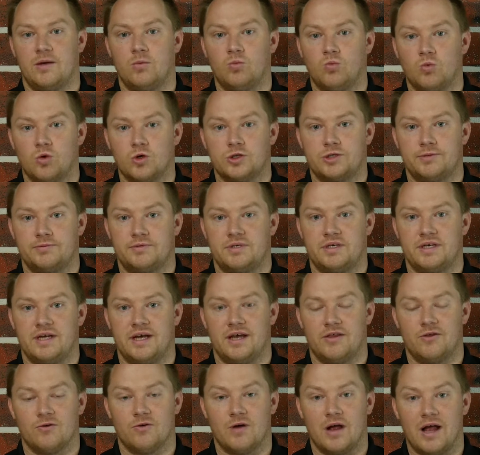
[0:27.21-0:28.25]
and worship
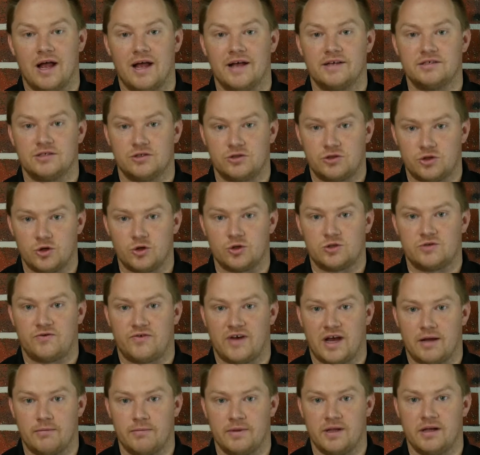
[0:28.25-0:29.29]
together as a church
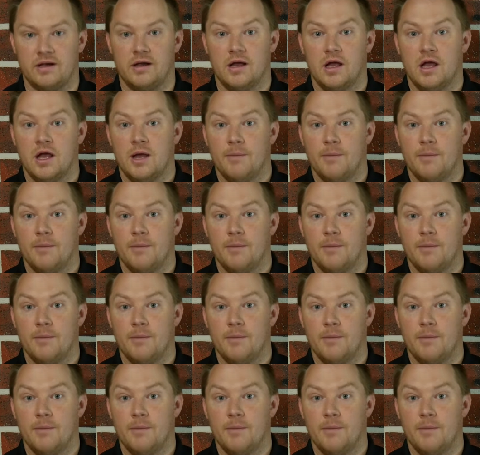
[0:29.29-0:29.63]
family.